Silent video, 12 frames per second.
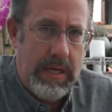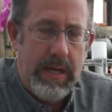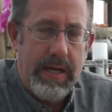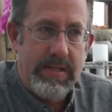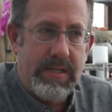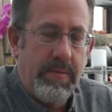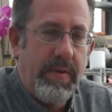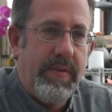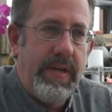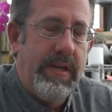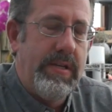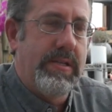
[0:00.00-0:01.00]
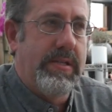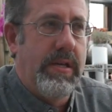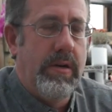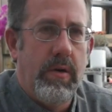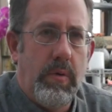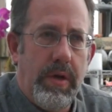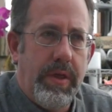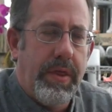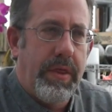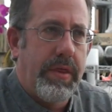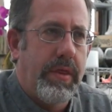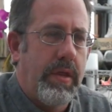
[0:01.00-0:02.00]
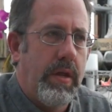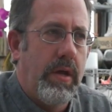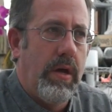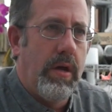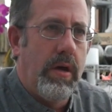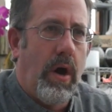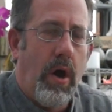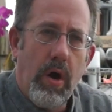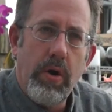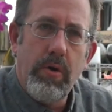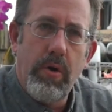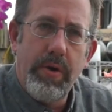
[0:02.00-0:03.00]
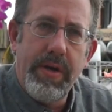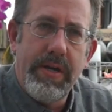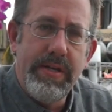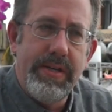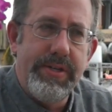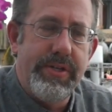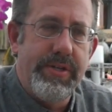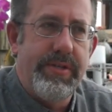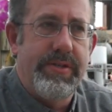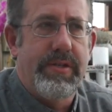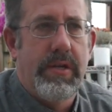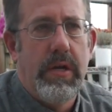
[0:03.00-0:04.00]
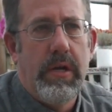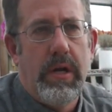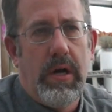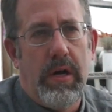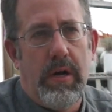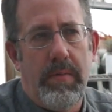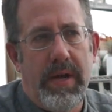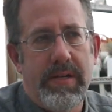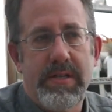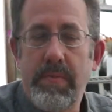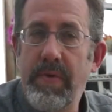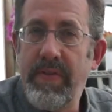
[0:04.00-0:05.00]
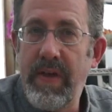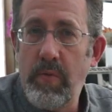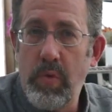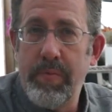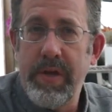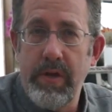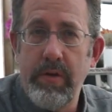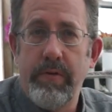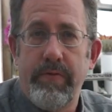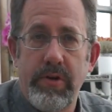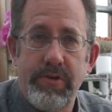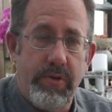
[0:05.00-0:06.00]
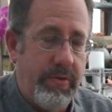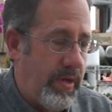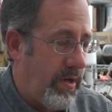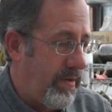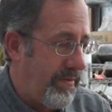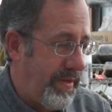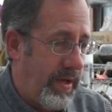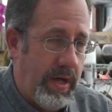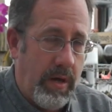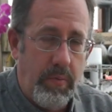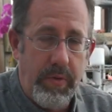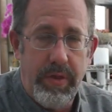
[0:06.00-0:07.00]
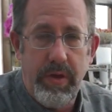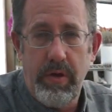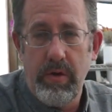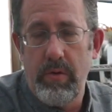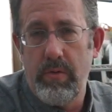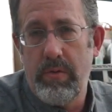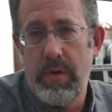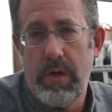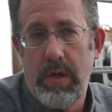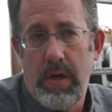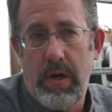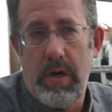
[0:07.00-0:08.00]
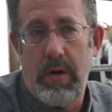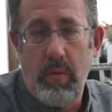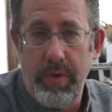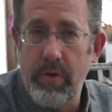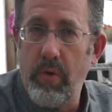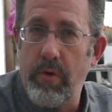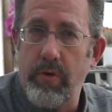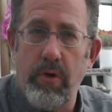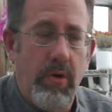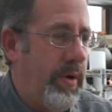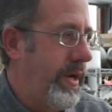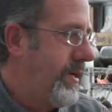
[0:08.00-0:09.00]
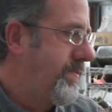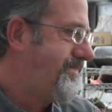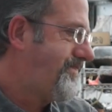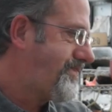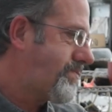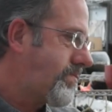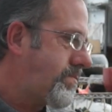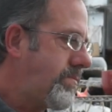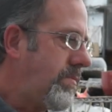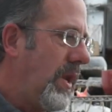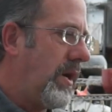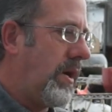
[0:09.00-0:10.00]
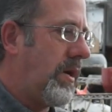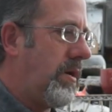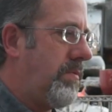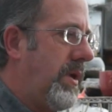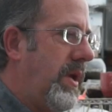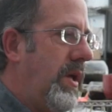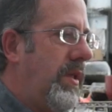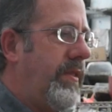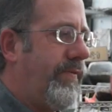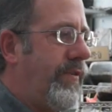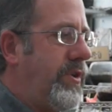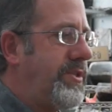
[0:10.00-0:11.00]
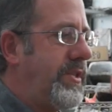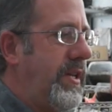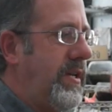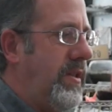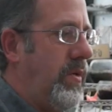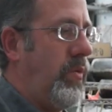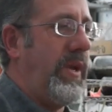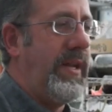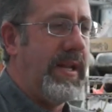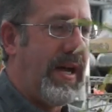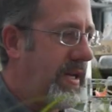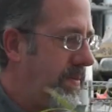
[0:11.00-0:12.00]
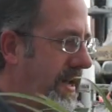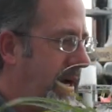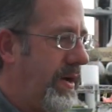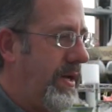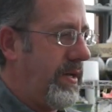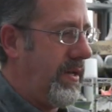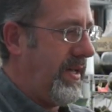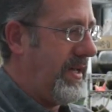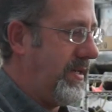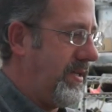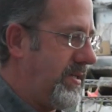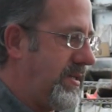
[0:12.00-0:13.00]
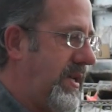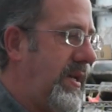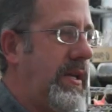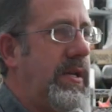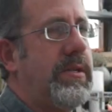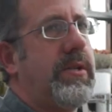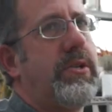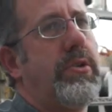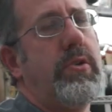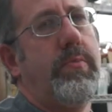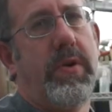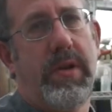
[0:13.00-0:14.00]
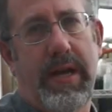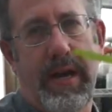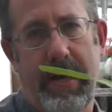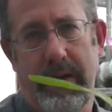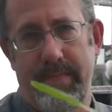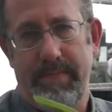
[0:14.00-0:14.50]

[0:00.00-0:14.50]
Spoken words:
And some of these deal with our growing conditions, and some of them will be universal. They'll help with you, with your growing. The first thing that we like about it is super light.